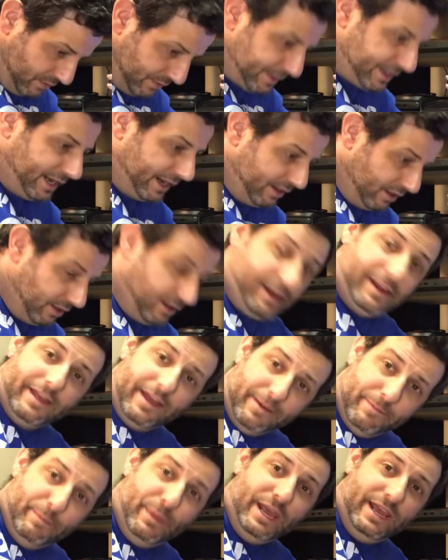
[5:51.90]
Getting a lot
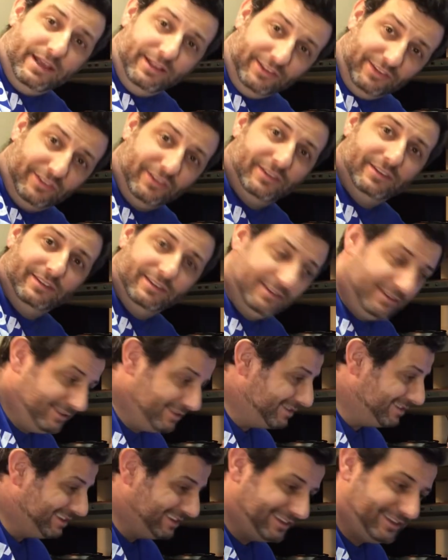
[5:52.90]
of bass.
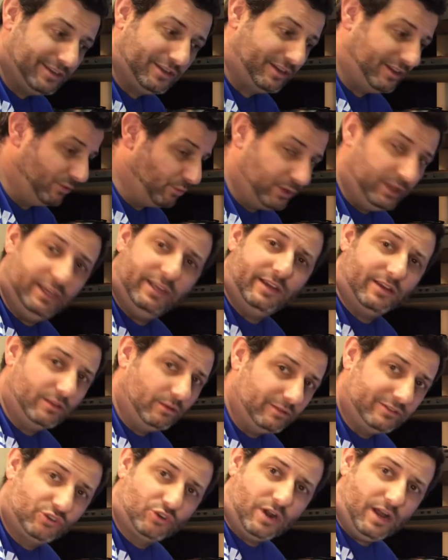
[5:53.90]
Can really hear
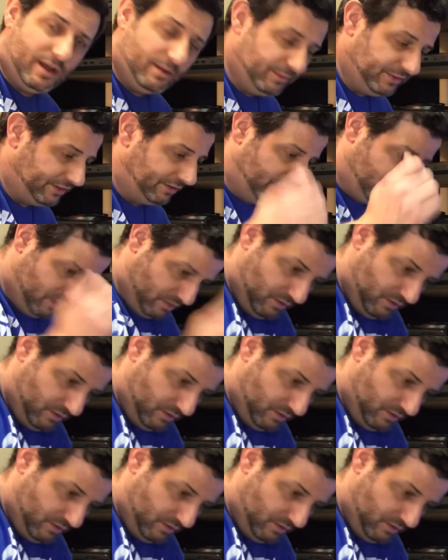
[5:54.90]
those drums.